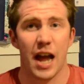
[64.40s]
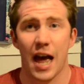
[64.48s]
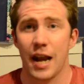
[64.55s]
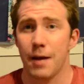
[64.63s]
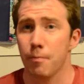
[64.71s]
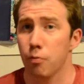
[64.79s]

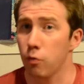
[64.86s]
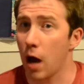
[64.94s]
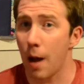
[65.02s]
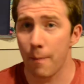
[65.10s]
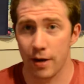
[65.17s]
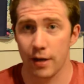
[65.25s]
had him
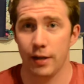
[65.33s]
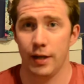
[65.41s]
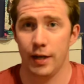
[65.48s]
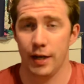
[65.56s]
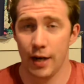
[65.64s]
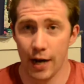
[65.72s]

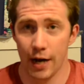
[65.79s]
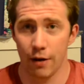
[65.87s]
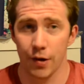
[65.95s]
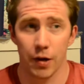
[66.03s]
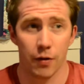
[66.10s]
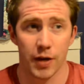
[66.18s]
prominently in
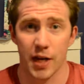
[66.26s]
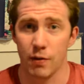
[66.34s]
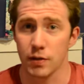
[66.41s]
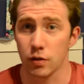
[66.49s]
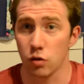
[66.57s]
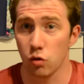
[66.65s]
Arrow, and he
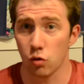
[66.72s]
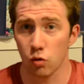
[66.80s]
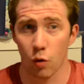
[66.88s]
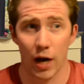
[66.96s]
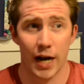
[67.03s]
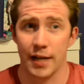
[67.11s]
was
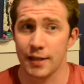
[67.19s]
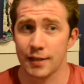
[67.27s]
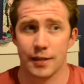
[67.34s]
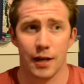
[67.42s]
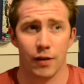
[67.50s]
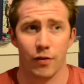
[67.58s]
great and
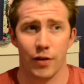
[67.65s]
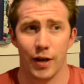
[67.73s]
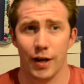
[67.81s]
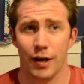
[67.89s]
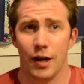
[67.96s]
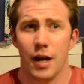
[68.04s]
stellar
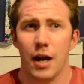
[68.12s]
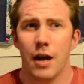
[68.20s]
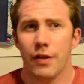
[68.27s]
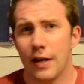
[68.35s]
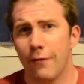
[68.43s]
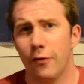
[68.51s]
there.
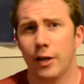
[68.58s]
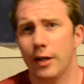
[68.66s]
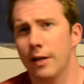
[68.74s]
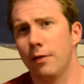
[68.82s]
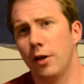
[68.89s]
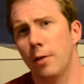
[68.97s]
Definitely
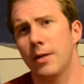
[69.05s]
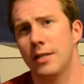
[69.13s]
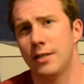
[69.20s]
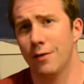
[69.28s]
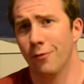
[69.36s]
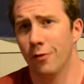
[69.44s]
a little bit
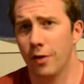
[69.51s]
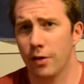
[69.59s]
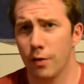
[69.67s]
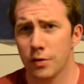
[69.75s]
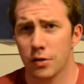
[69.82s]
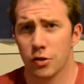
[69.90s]
different than
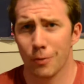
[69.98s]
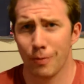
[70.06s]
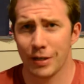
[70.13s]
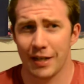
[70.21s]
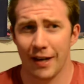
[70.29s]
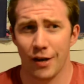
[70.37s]
those
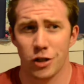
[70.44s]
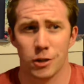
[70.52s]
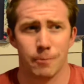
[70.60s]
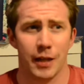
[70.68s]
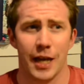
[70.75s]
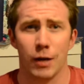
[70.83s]
interpretations,
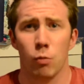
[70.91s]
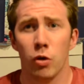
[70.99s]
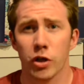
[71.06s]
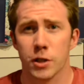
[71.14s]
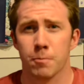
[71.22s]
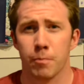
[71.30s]
but Will
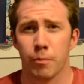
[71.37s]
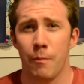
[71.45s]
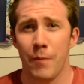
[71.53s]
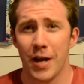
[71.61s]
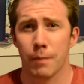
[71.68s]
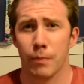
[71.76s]

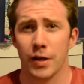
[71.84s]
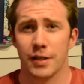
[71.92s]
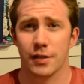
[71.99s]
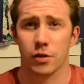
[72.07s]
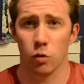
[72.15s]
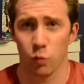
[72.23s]
Smith brings
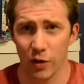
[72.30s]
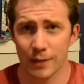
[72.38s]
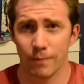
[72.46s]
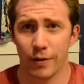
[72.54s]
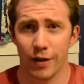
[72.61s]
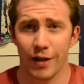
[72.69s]
his
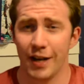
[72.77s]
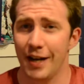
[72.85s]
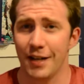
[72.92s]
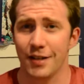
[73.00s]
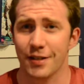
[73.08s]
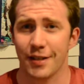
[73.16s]
charisma
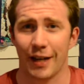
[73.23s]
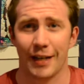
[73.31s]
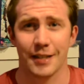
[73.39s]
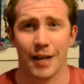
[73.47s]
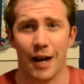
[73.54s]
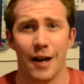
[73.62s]
and just
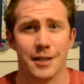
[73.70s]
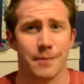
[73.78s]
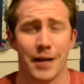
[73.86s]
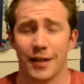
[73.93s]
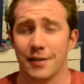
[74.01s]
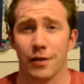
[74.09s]
his awesome
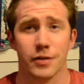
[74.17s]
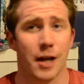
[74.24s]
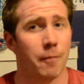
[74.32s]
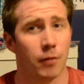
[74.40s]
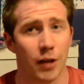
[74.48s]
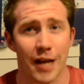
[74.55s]
acting skills.
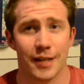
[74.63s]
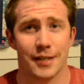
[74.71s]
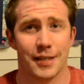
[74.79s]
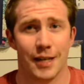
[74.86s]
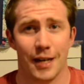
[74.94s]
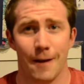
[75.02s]
I'm glad to
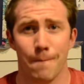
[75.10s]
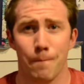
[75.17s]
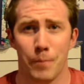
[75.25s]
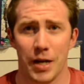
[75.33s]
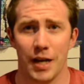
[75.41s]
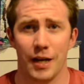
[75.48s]
see him
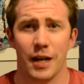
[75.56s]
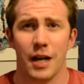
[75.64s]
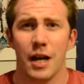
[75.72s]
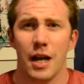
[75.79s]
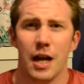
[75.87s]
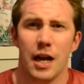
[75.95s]
being
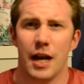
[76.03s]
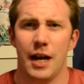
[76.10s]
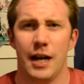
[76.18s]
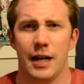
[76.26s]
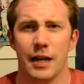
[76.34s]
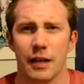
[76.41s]

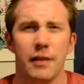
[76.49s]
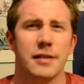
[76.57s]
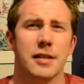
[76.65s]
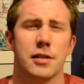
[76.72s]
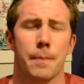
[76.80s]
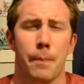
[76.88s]
at least